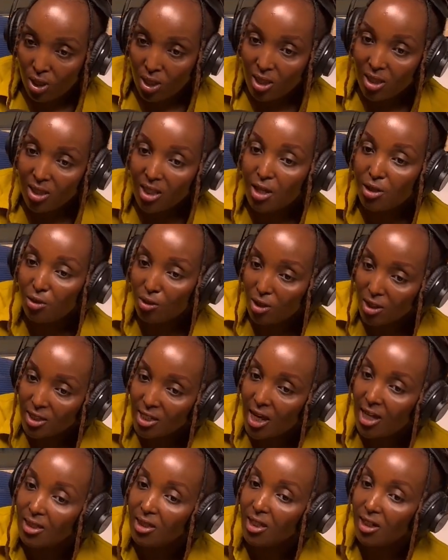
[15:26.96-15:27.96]
the rules
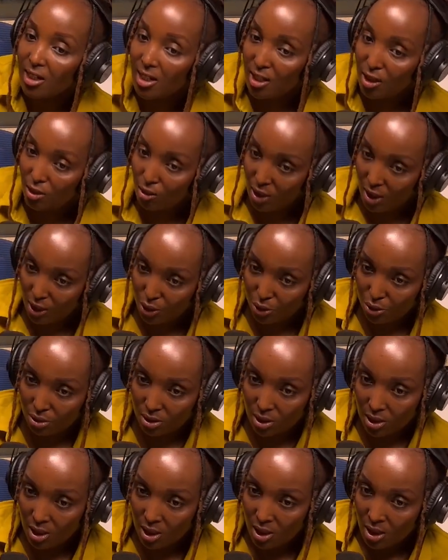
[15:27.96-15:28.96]
and the
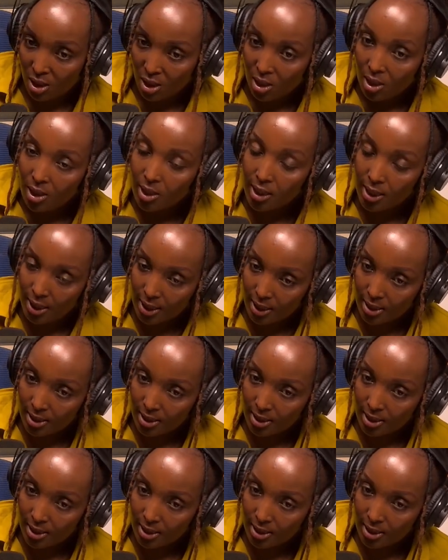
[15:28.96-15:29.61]
regulations. Okay. Yeah.